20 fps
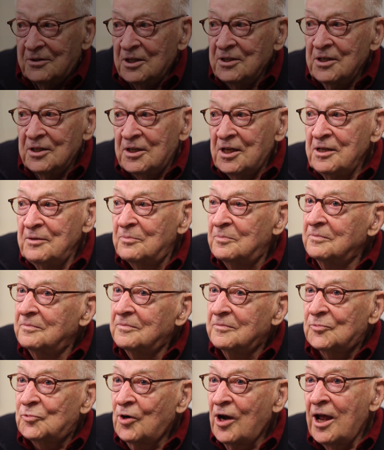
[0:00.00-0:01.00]
didn't
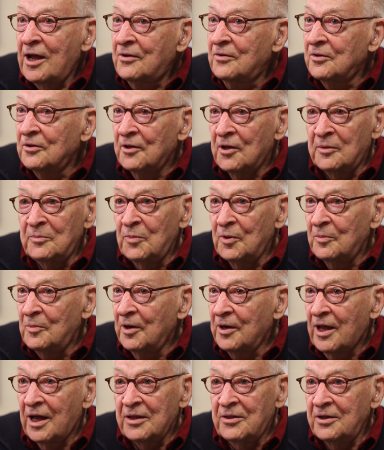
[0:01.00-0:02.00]
keep track of the number,
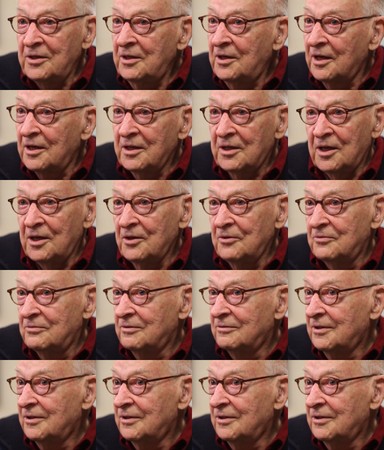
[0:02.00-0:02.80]
but I think I gave